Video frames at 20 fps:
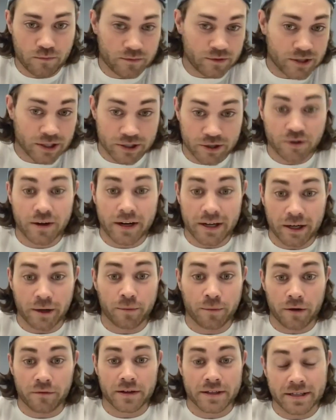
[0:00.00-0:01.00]
just creating a
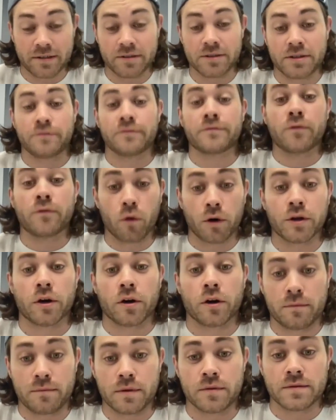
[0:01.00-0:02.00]
perfect synergy for
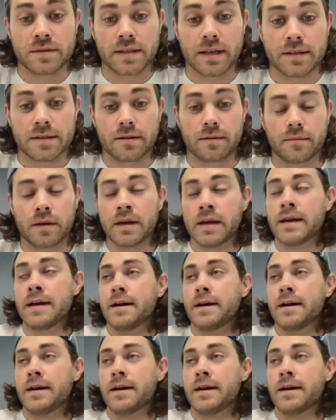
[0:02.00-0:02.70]
your immune system.